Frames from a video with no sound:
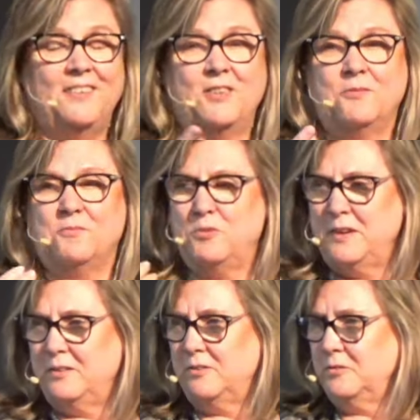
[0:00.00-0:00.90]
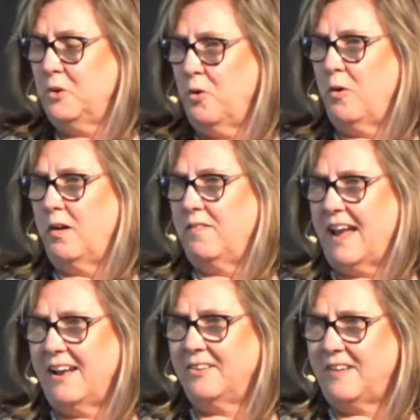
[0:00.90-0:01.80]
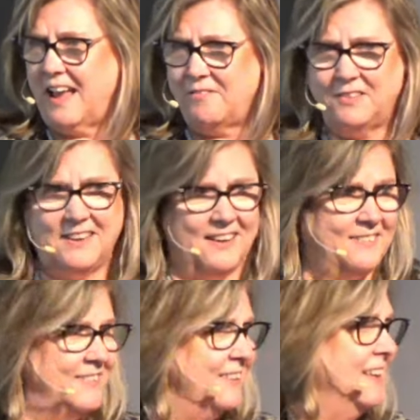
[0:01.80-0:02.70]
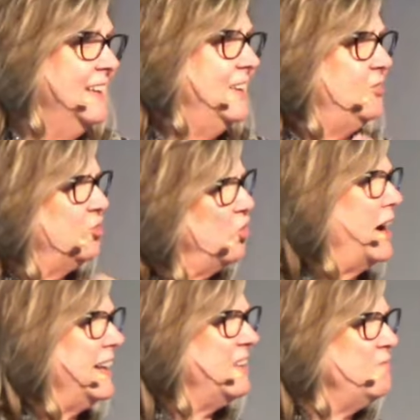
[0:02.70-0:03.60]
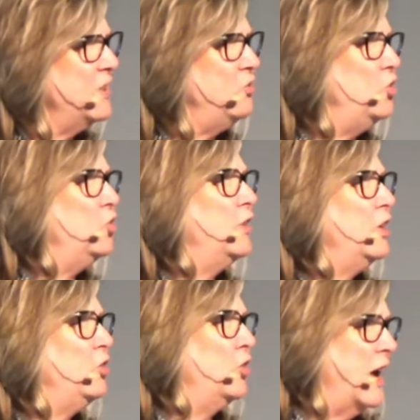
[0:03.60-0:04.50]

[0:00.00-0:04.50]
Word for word: the real core of advertising is to try to convince you that you're